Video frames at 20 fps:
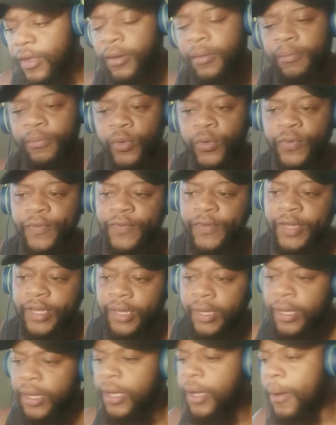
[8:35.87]

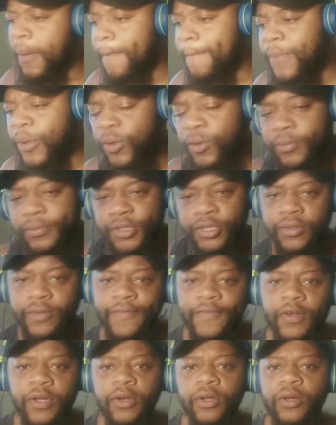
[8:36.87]
moving, boom, she'd
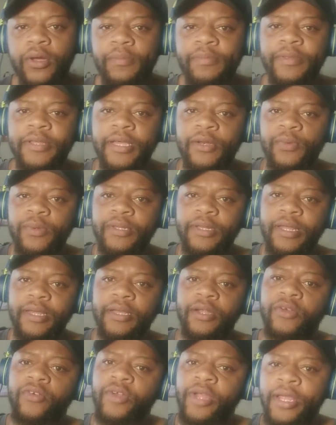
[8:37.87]
follow up that with
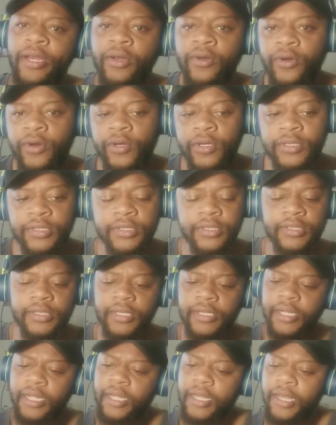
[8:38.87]
like a right cross.
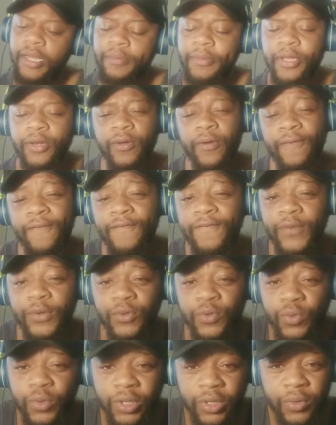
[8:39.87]
I mean, her
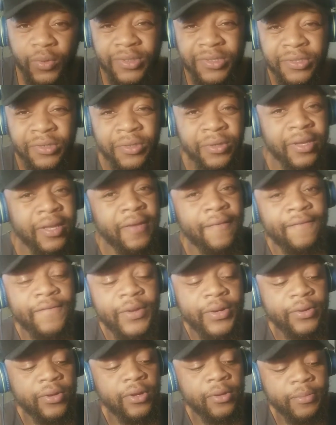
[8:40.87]
footwork was looking
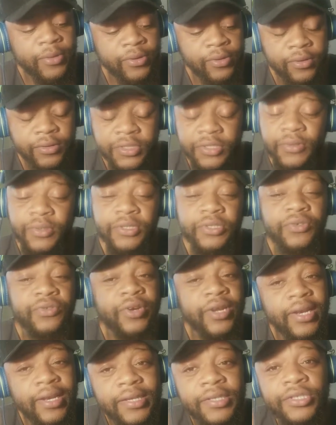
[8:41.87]
phenomenal. She was
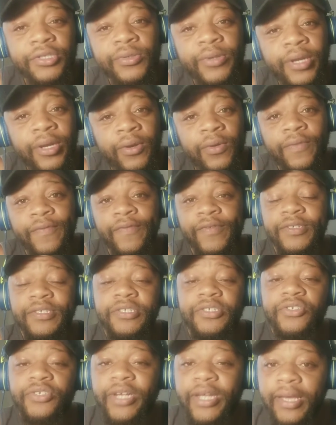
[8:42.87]
really showing off a
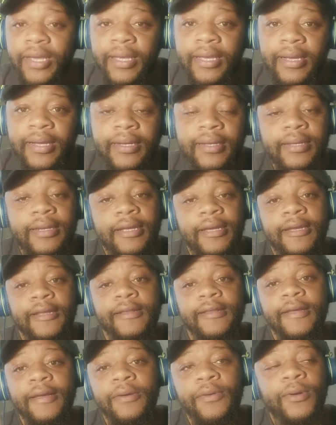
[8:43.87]
striking clinic
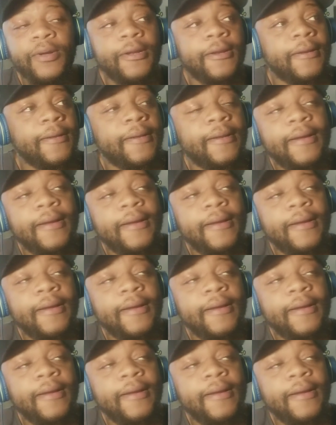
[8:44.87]
in that one.